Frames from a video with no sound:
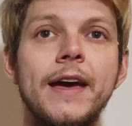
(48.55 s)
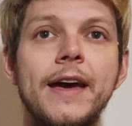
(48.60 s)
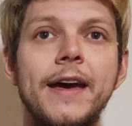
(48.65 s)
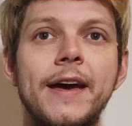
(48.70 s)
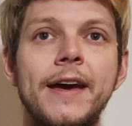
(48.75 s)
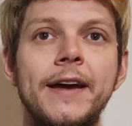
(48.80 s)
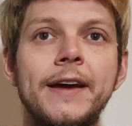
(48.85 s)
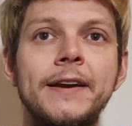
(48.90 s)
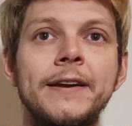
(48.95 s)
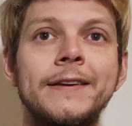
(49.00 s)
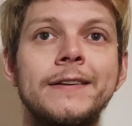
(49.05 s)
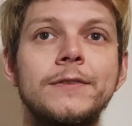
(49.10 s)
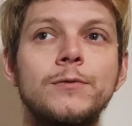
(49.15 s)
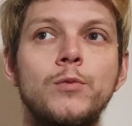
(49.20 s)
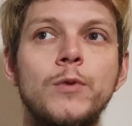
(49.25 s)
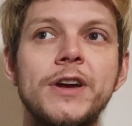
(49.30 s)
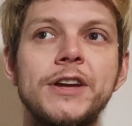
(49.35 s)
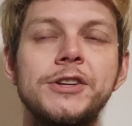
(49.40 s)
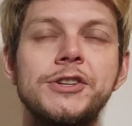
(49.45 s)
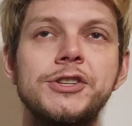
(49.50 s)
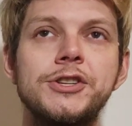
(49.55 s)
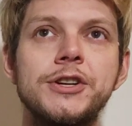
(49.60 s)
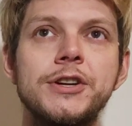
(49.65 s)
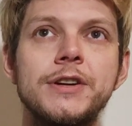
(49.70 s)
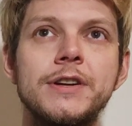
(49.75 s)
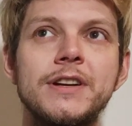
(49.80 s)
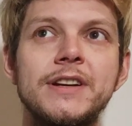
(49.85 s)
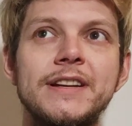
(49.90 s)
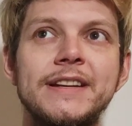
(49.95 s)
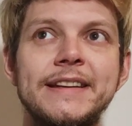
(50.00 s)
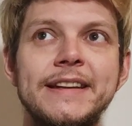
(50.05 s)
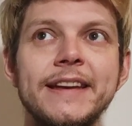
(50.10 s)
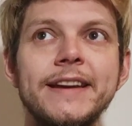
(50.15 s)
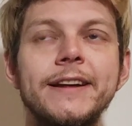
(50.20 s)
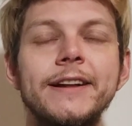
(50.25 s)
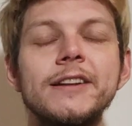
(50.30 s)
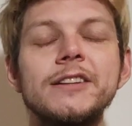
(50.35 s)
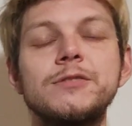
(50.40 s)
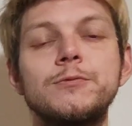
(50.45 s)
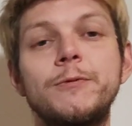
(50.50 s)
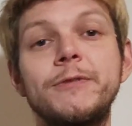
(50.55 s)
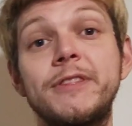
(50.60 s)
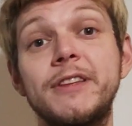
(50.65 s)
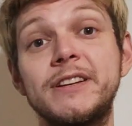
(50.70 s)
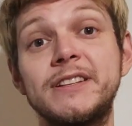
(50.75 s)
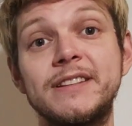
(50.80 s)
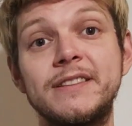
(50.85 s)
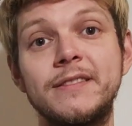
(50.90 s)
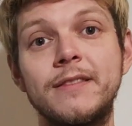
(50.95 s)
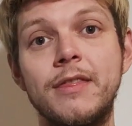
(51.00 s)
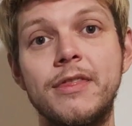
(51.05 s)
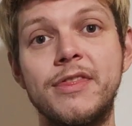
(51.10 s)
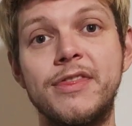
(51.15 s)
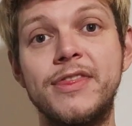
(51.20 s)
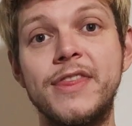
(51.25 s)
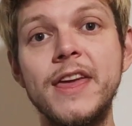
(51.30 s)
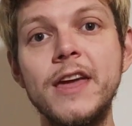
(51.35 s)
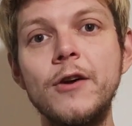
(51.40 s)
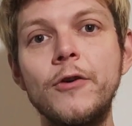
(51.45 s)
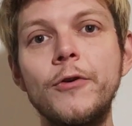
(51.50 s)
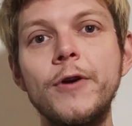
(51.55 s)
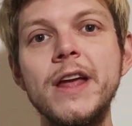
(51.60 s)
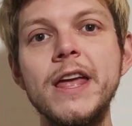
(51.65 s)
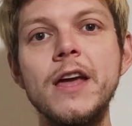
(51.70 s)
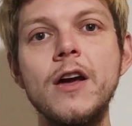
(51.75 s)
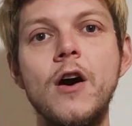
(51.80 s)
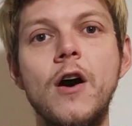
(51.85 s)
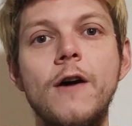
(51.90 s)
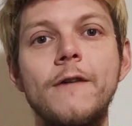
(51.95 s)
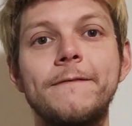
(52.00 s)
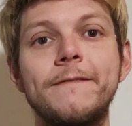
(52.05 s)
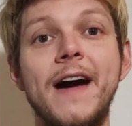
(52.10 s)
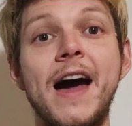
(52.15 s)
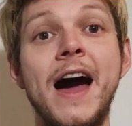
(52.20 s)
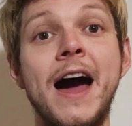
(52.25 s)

and which deals with the theory of